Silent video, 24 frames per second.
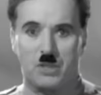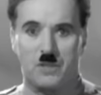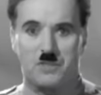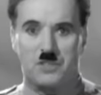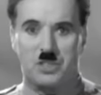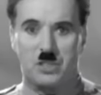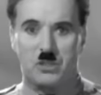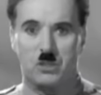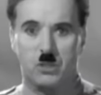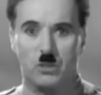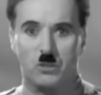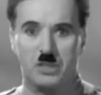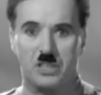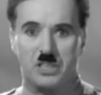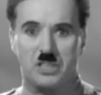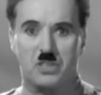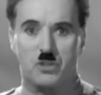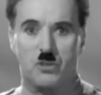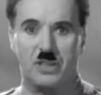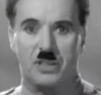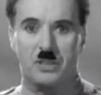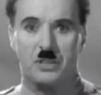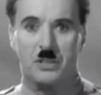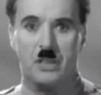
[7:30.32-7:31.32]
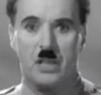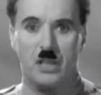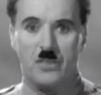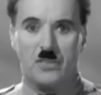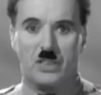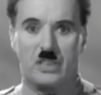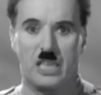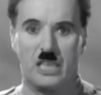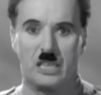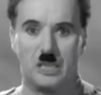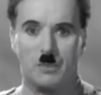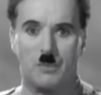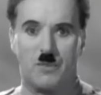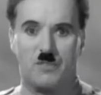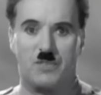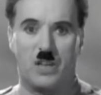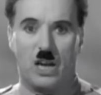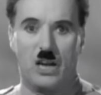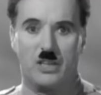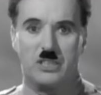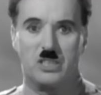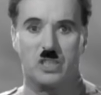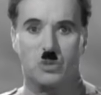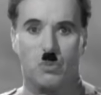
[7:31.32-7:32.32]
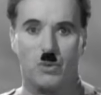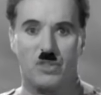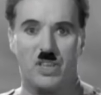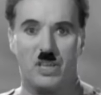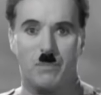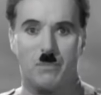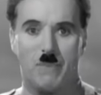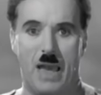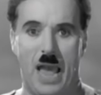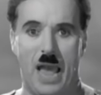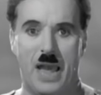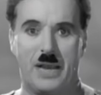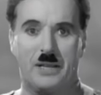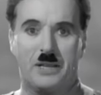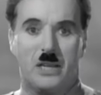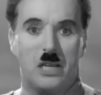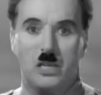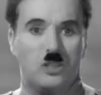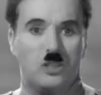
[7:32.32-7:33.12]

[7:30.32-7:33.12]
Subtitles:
but cinema has gone through so many phases throughout its